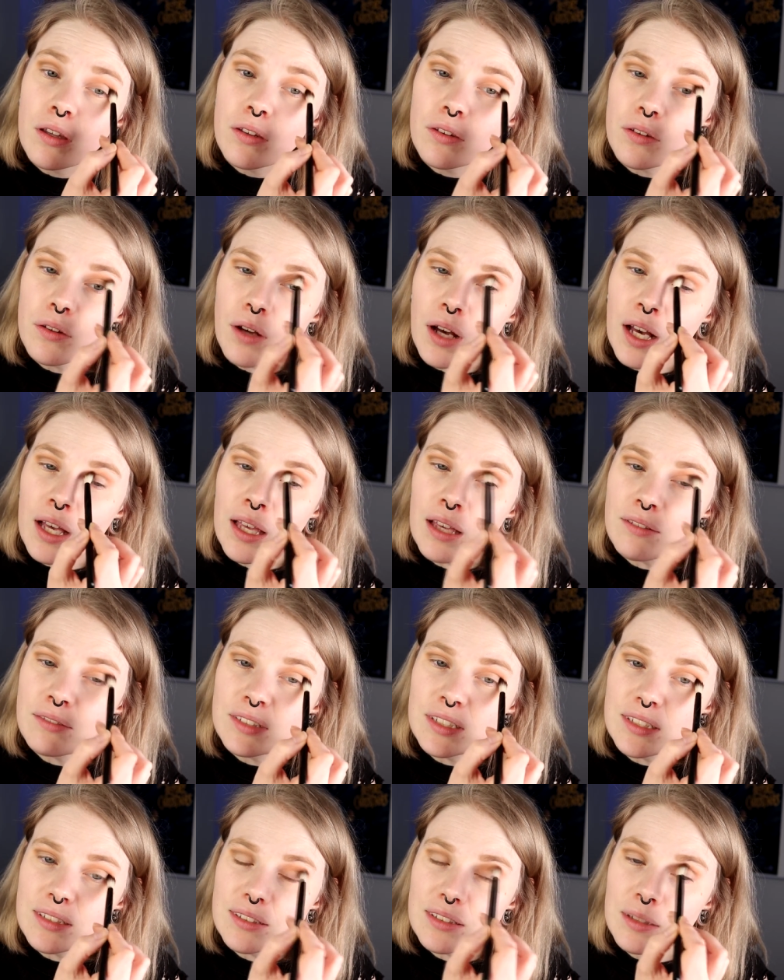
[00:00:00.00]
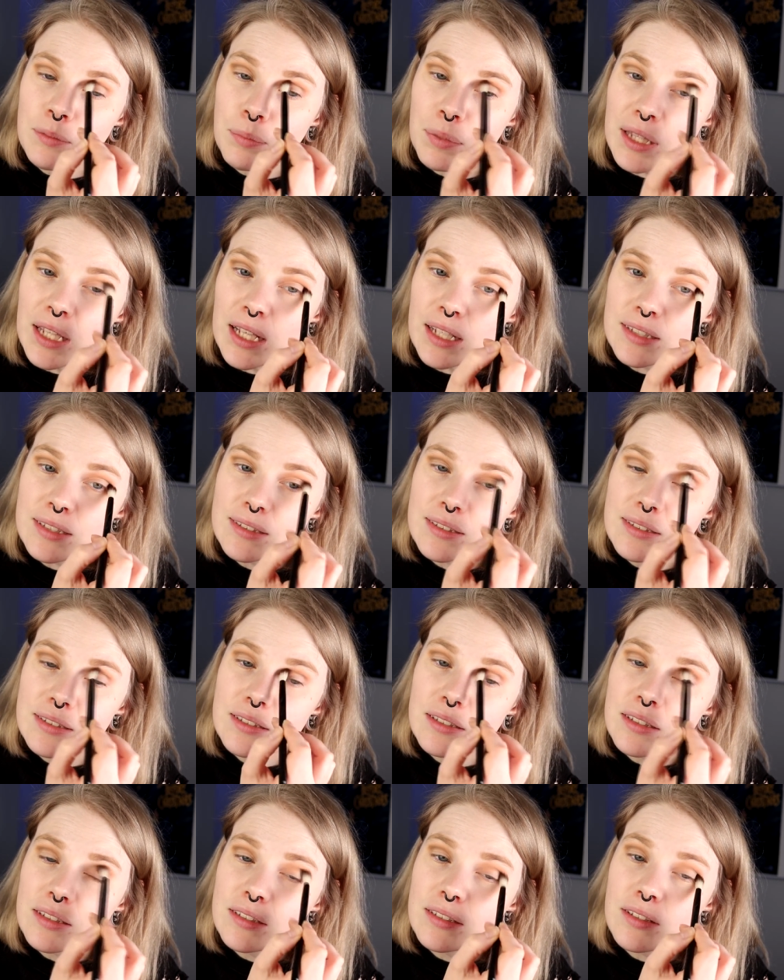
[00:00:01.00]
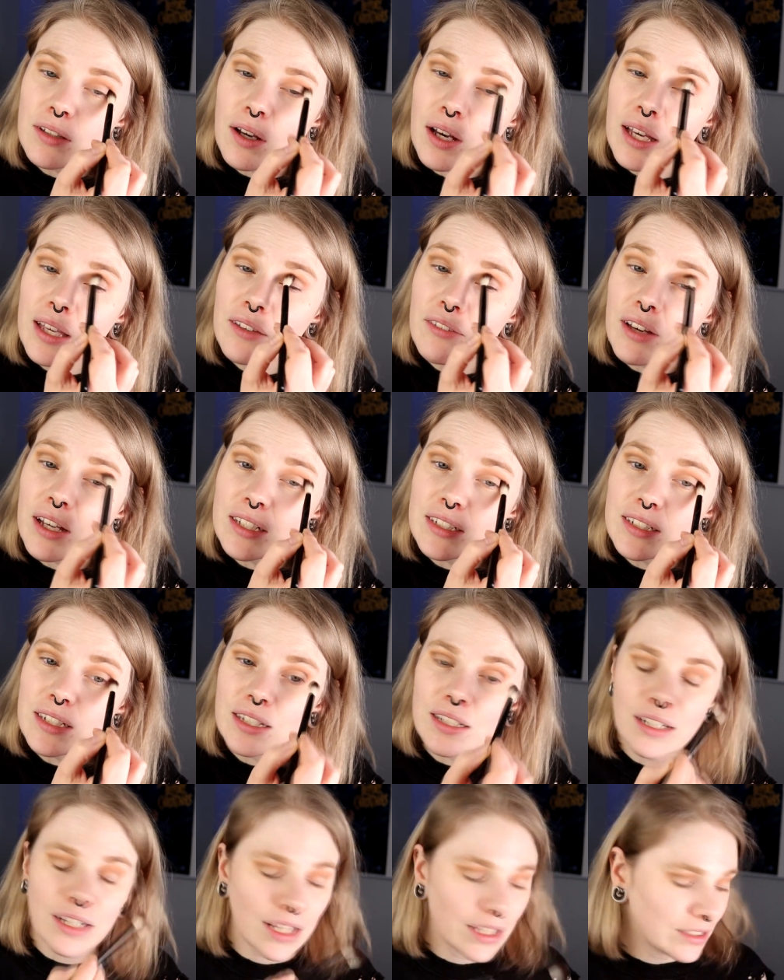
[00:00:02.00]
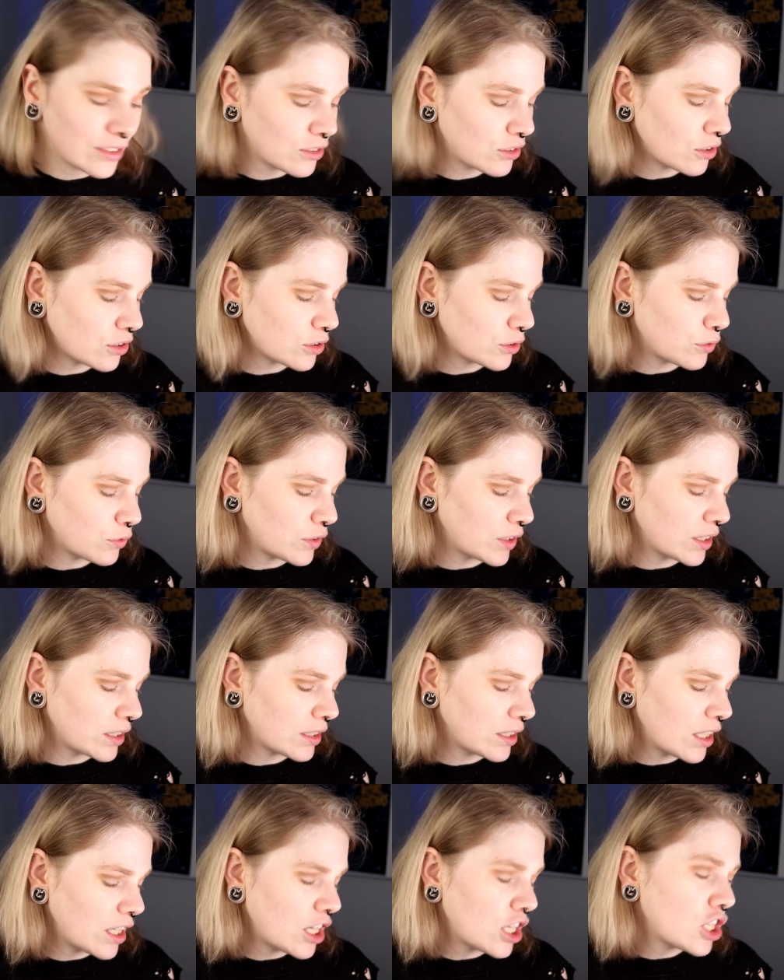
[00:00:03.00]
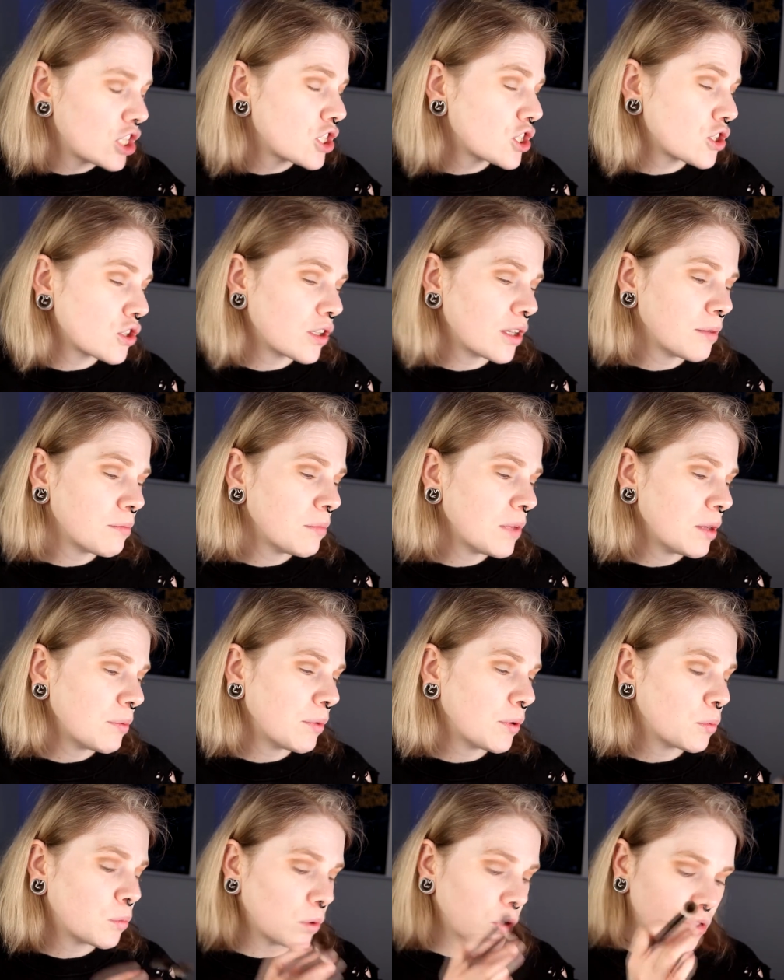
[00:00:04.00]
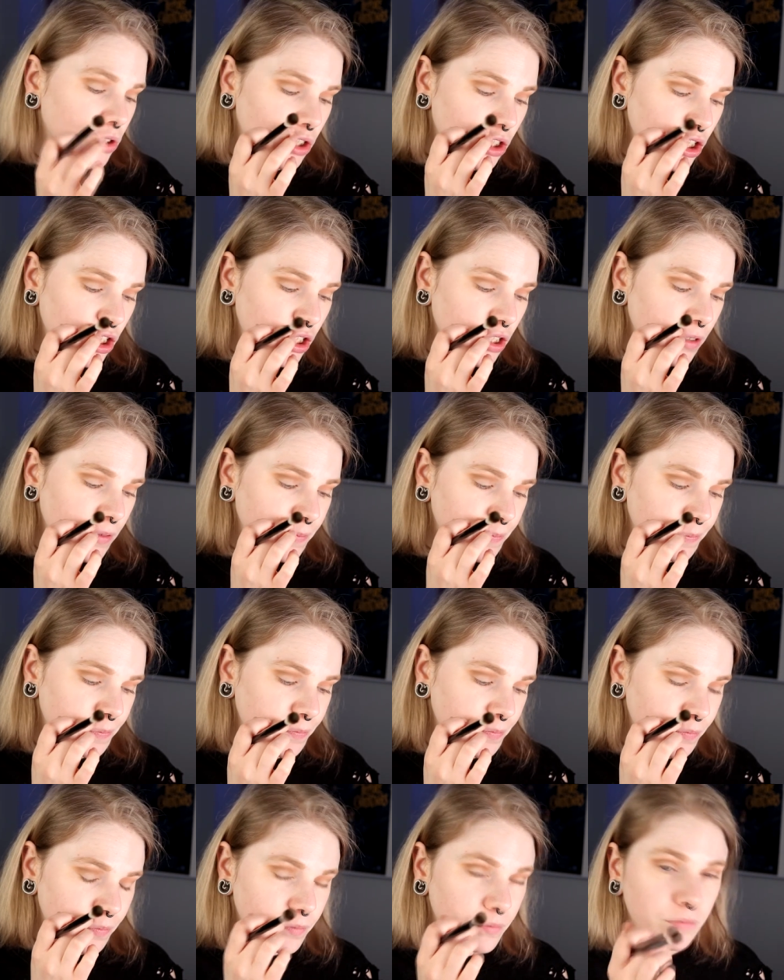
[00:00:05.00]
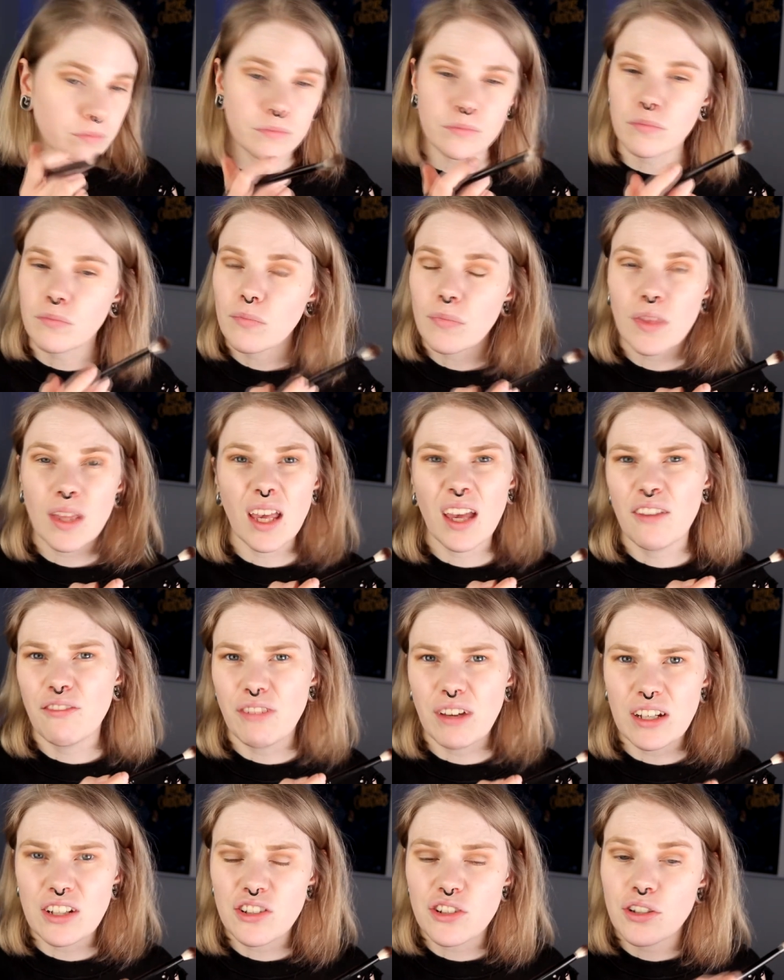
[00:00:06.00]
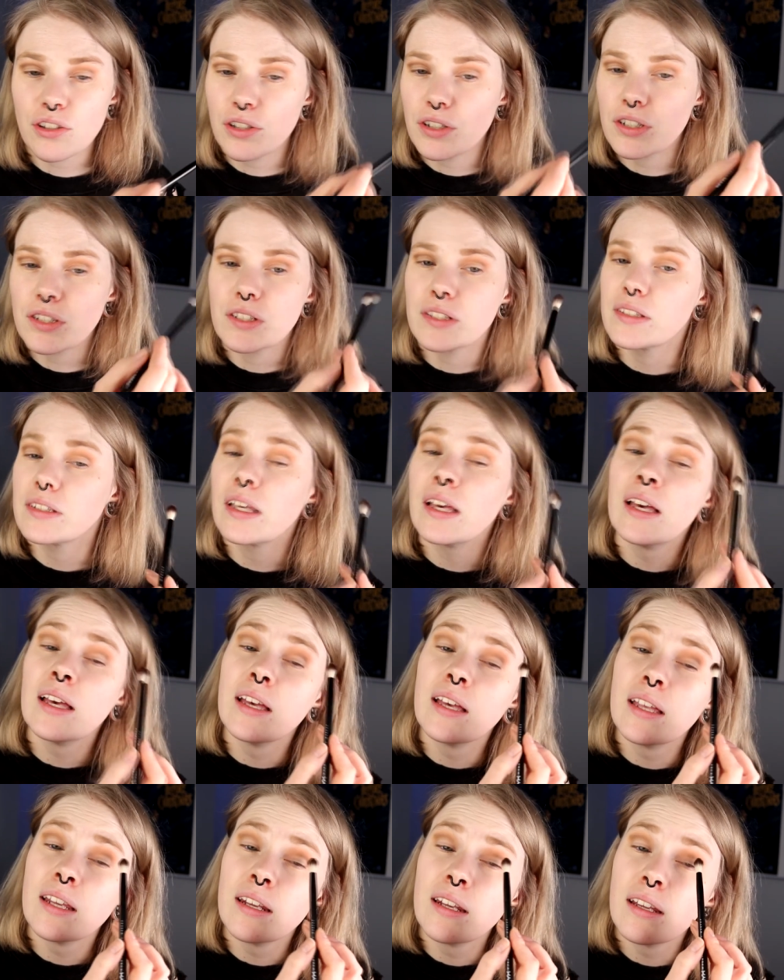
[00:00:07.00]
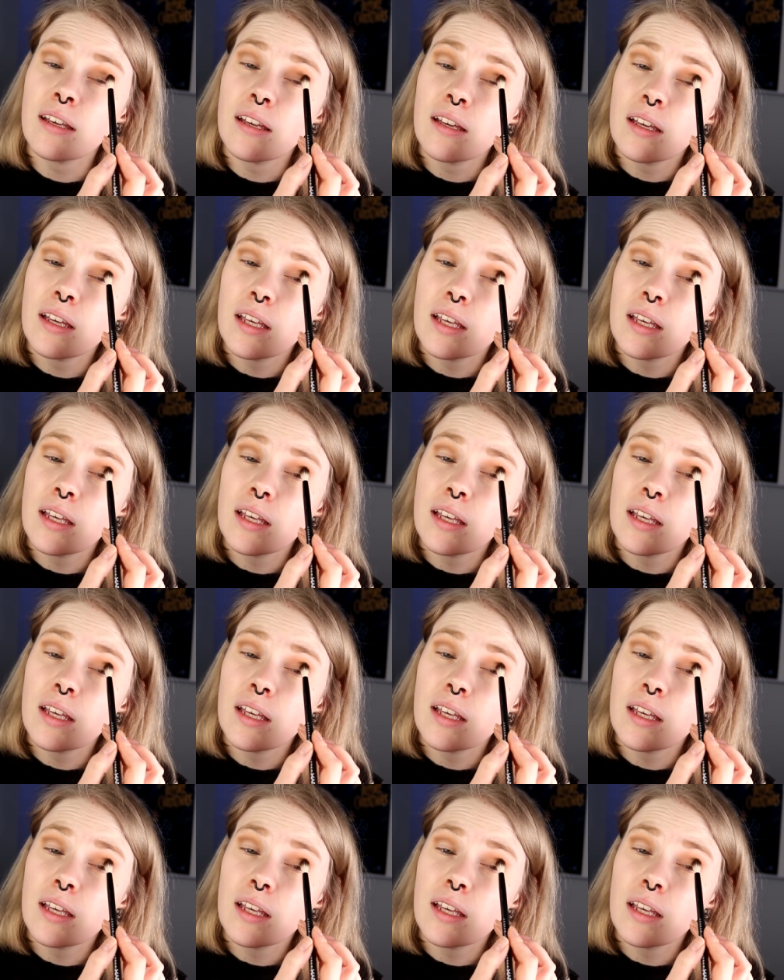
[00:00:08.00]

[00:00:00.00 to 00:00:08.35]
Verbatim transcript: So I have a Disney Plus, so I've actually like started to think, should I maybe watch Avengers and